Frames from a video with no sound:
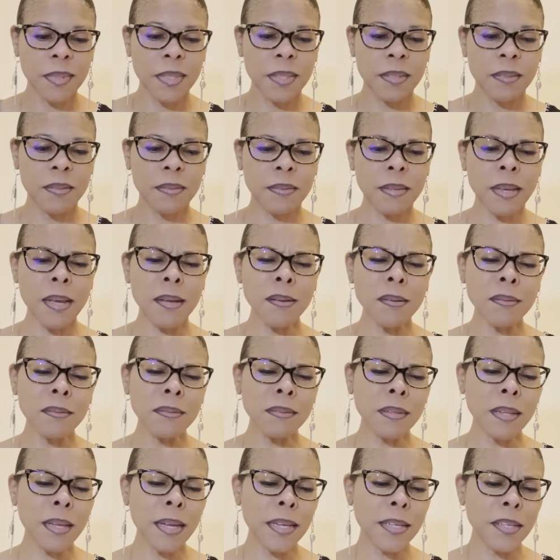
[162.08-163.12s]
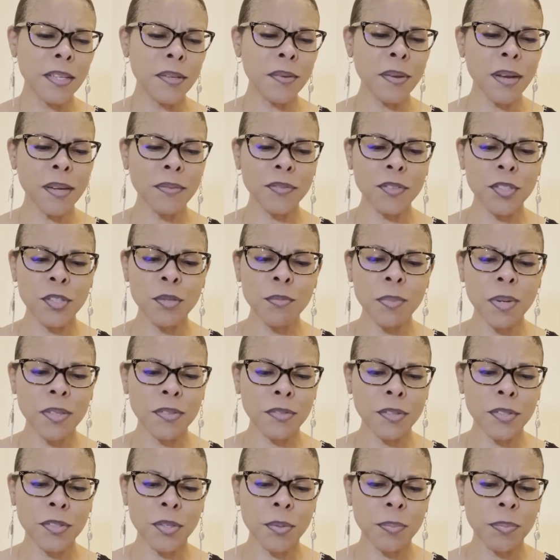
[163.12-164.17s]
Sounds like you have too much
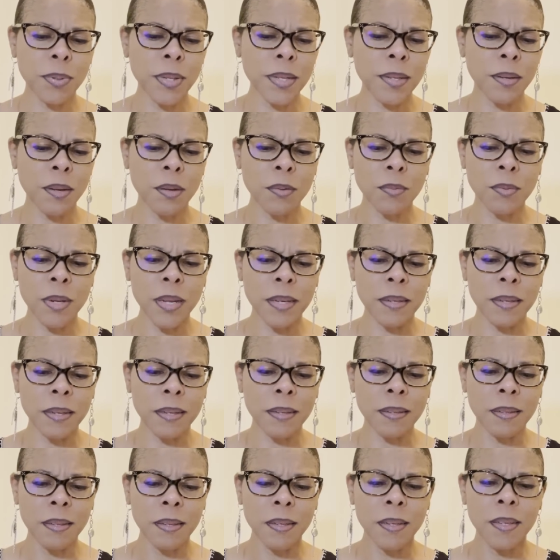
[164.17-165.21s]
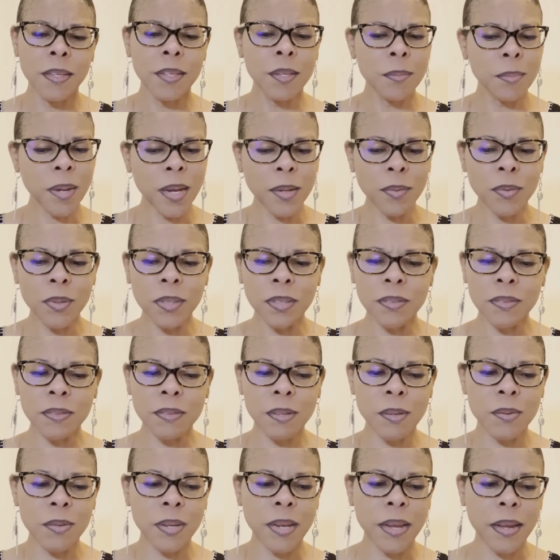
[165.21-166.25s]
on your plate already. You might want to
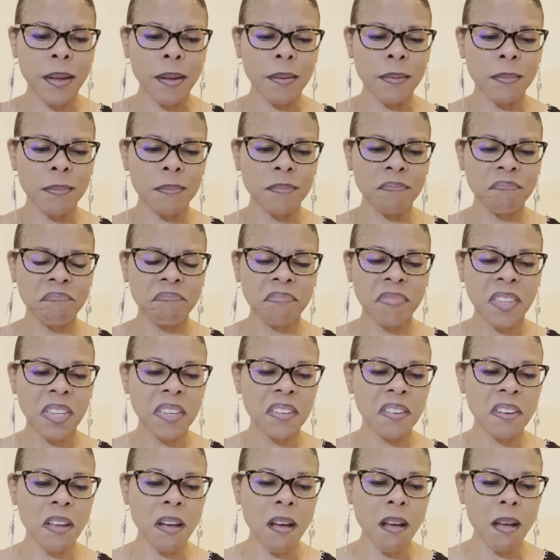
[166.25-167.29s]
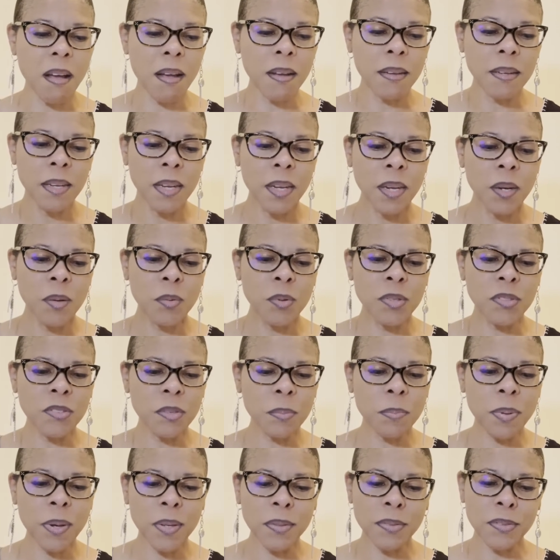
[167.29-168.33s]
slow down. Nah, we're
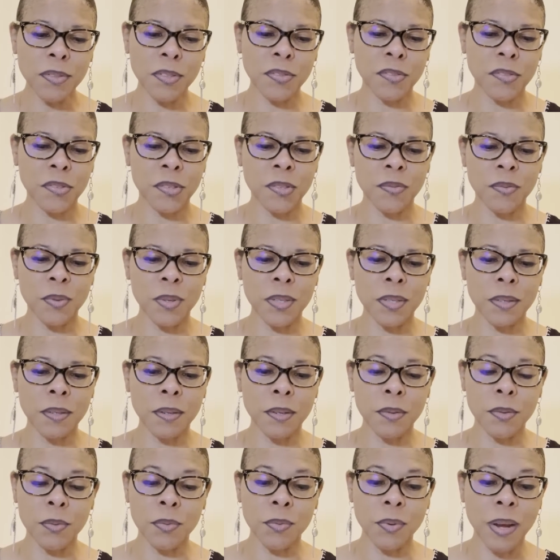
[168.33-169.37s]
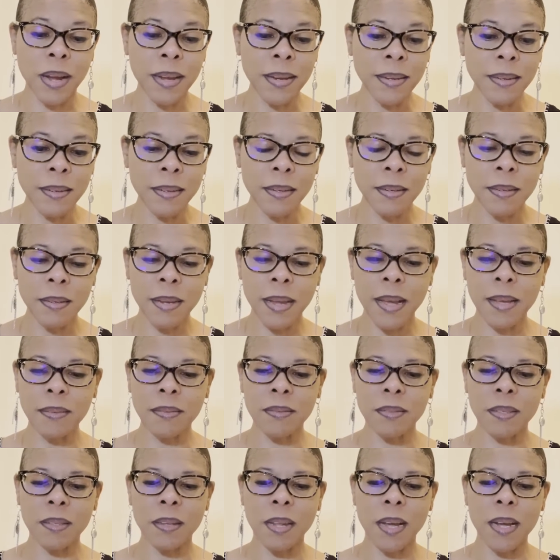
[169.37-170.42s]
supposed to serve one another, right?
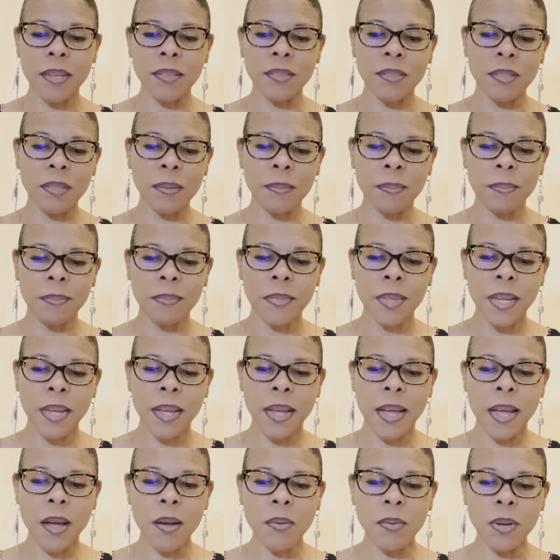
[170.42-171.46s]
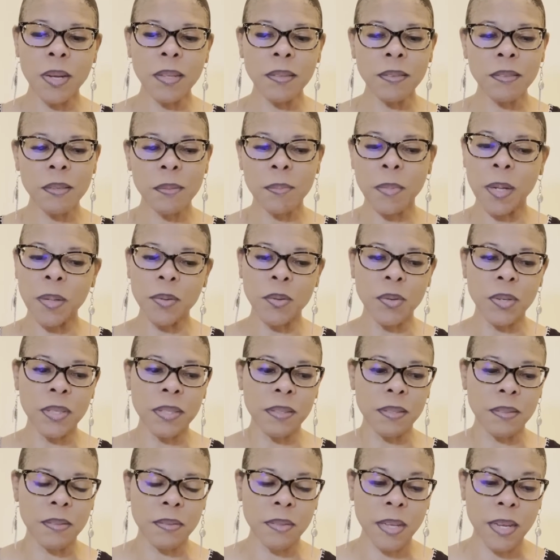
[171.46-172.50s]
Asked Elijah. How else am I going
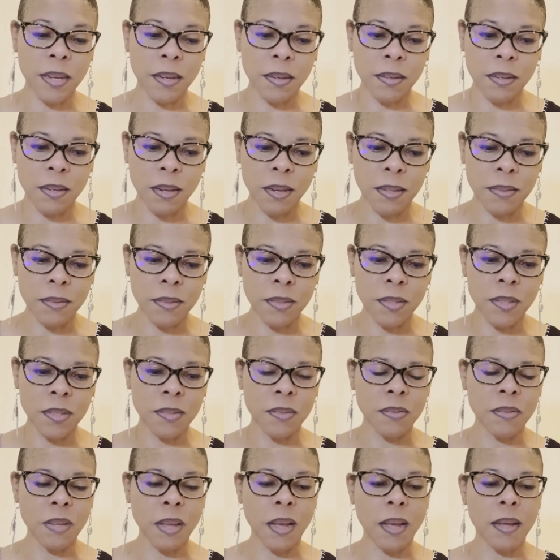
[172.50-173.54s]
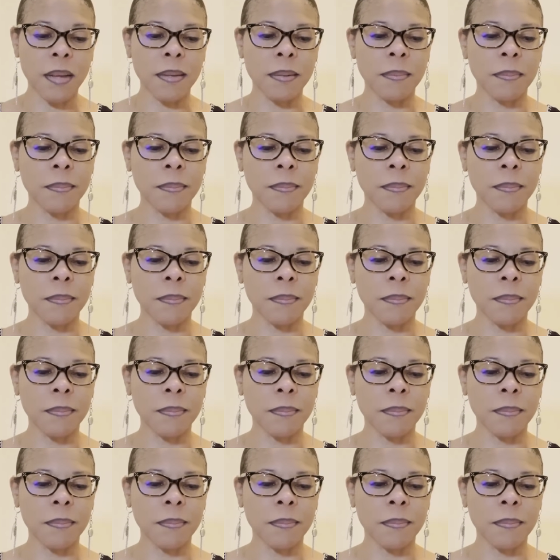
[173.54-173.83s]
to stay on God's good side?